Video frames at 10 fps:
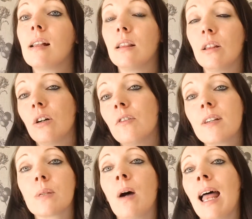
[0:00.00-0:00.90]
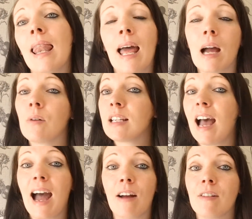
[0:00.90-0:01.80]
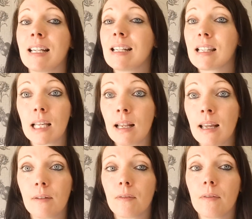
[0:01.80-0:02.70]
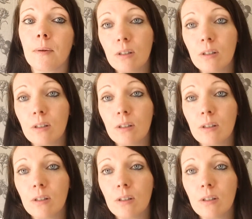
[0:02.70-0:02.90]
Love is what allowed Harry to live.